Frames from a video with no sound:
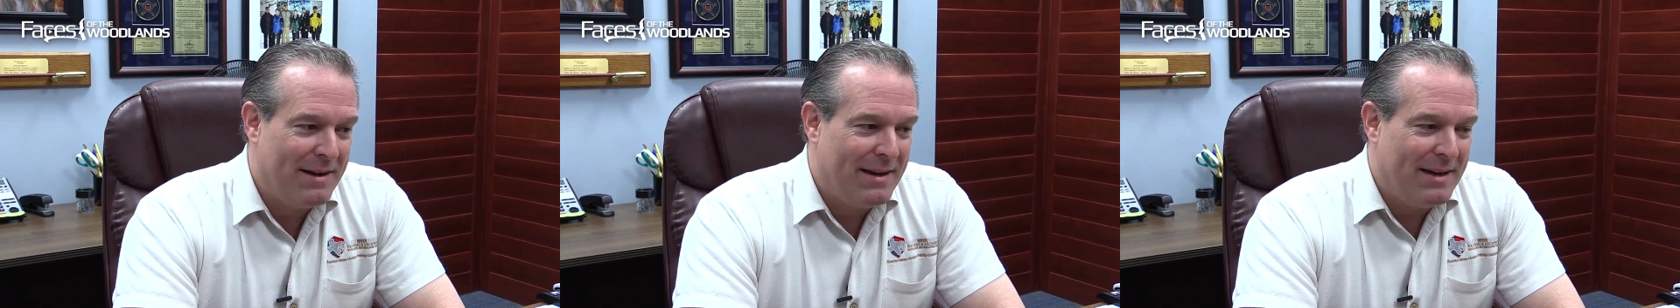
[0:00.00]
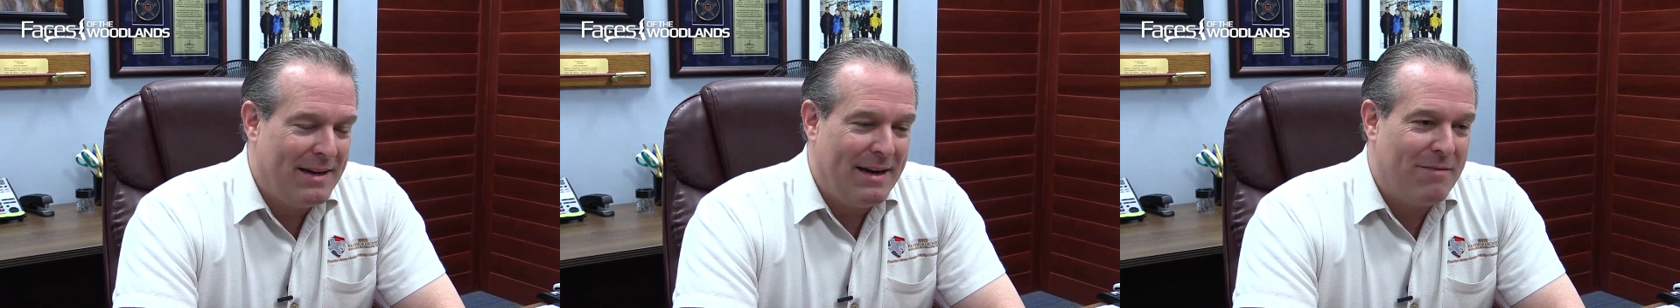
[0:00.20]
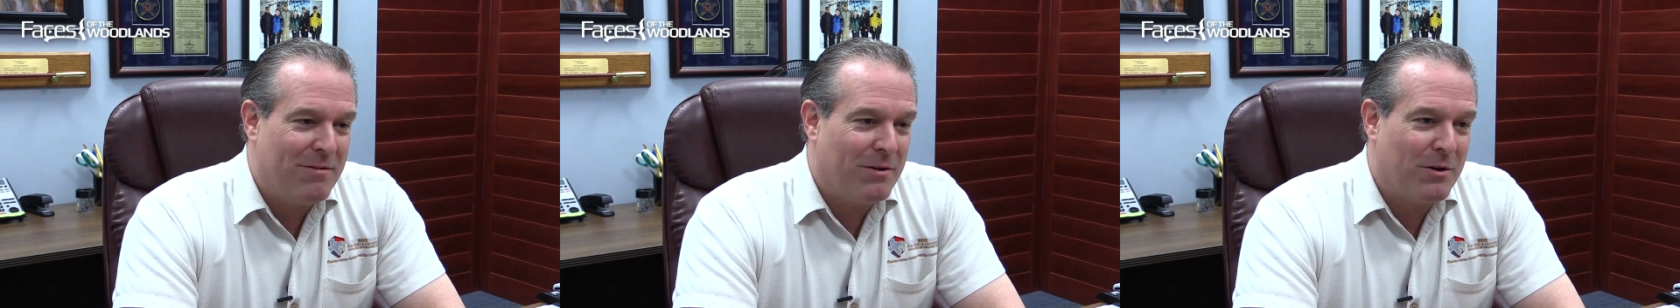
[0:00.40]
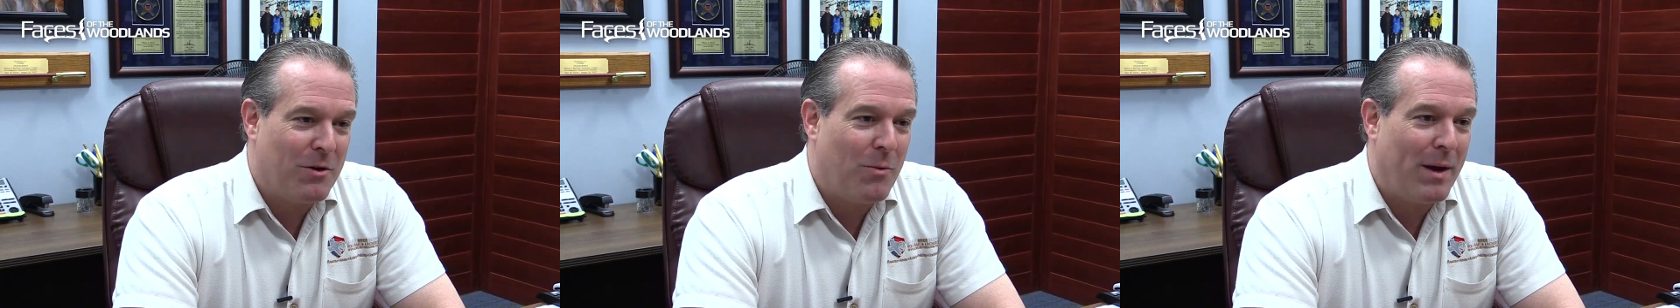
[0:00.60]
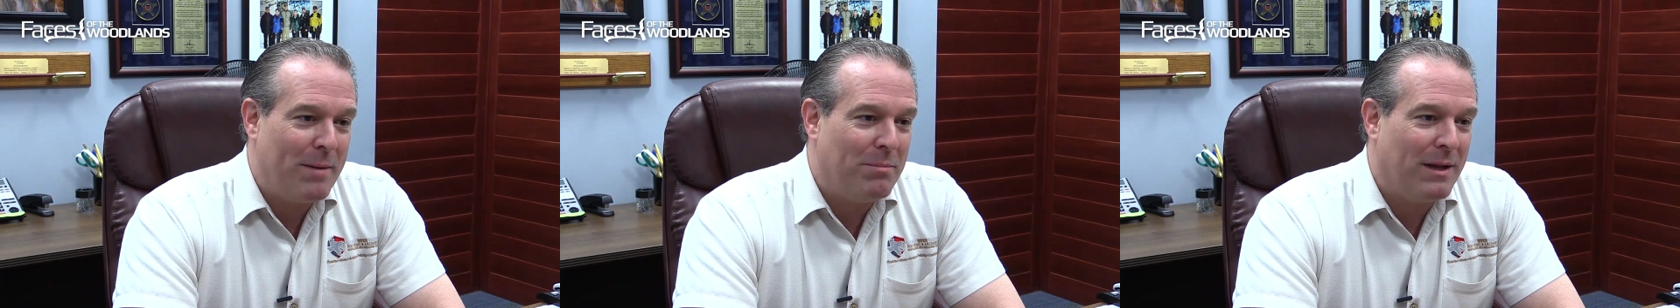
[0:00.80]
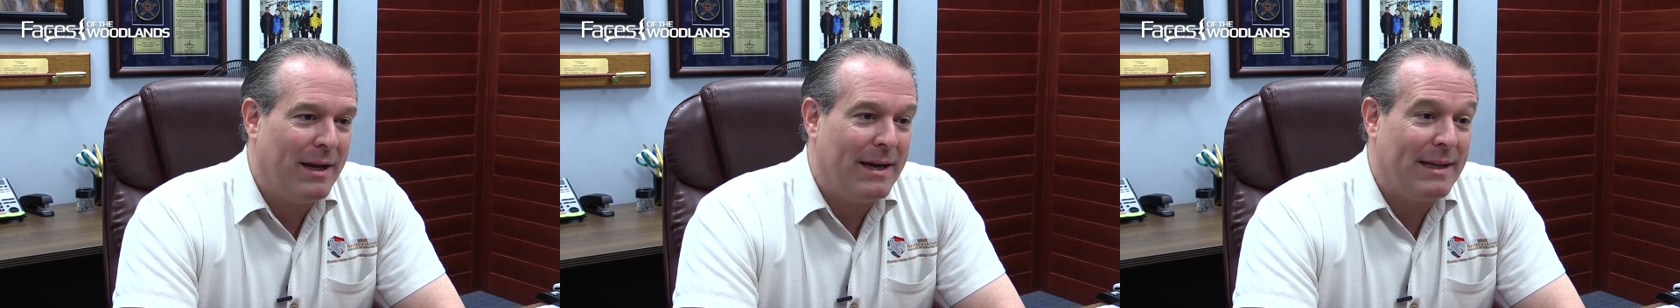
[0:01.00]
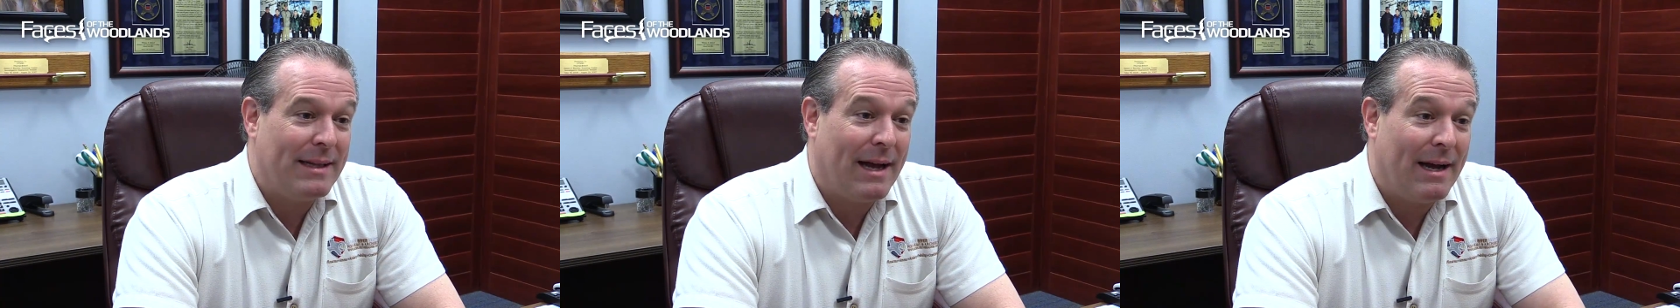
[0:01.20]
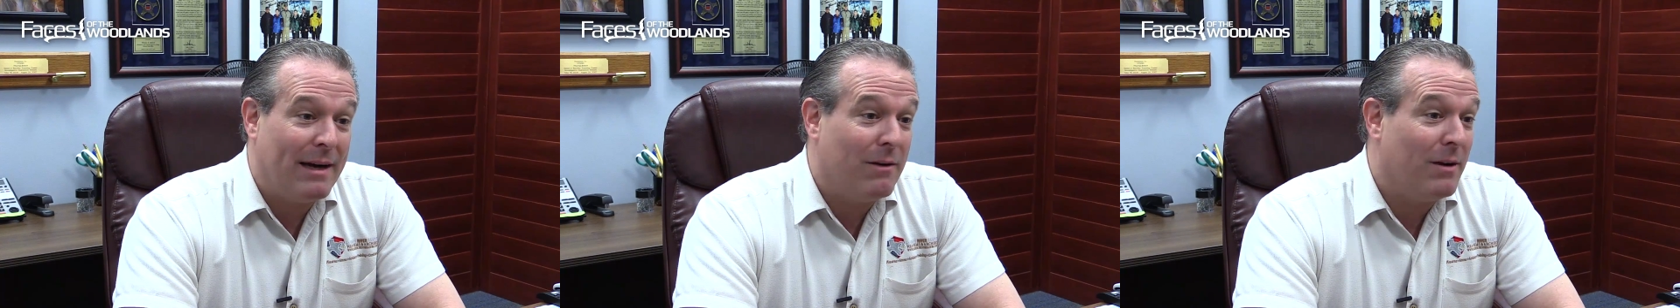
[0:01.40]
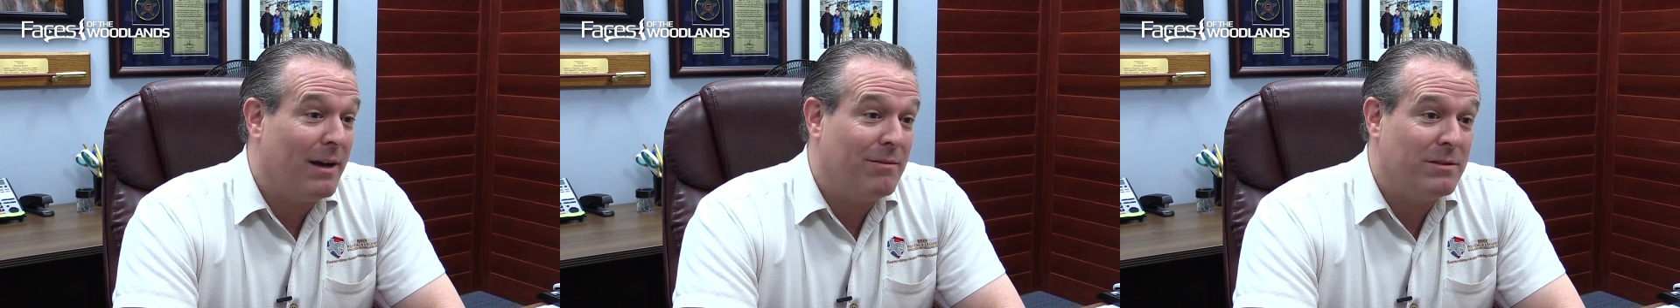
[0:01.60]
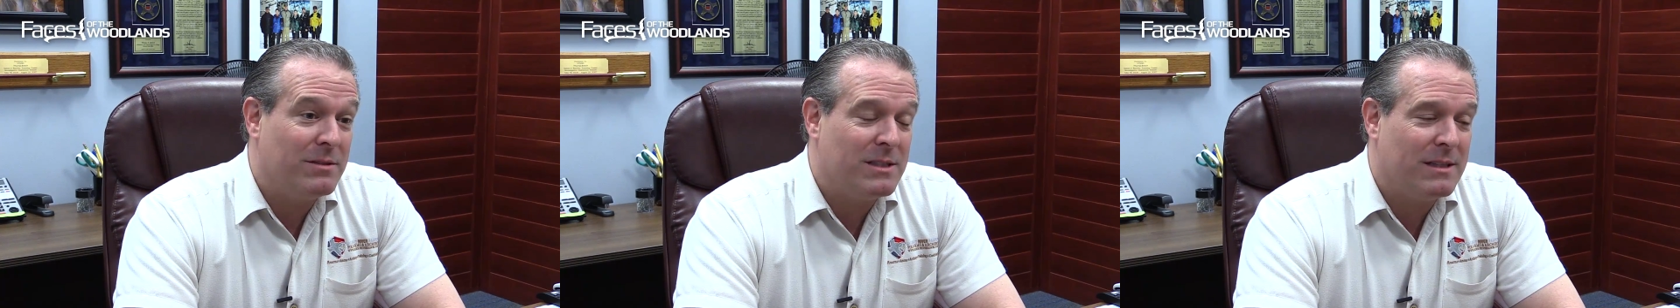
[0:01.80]
never quite played at the higher
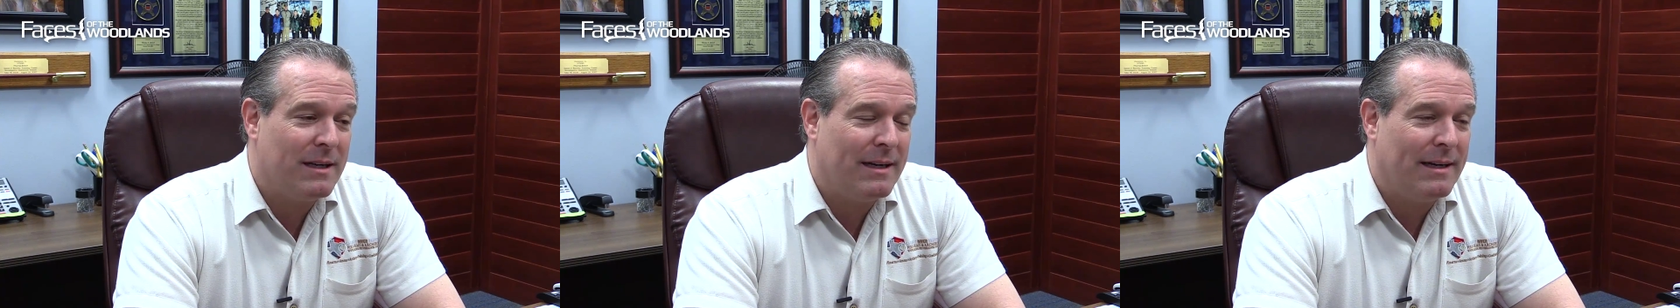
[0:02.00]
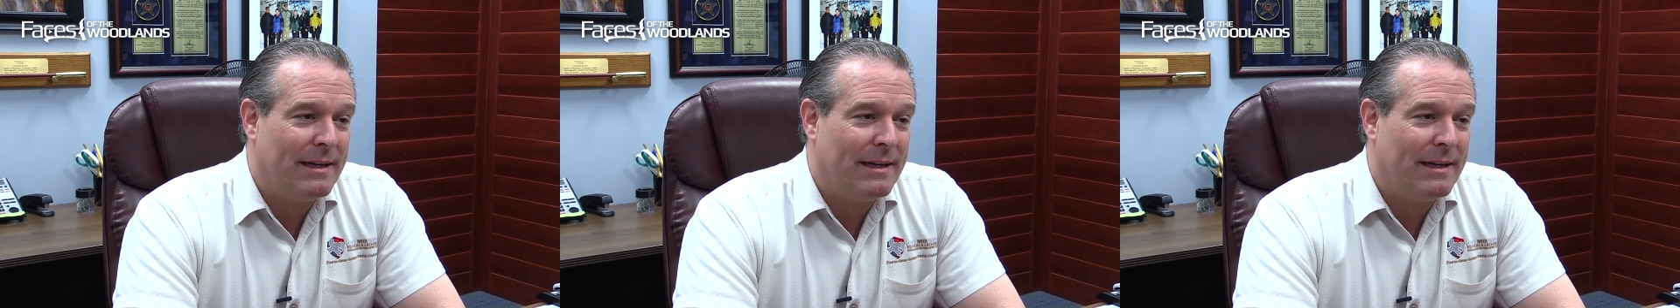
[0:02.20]
levels.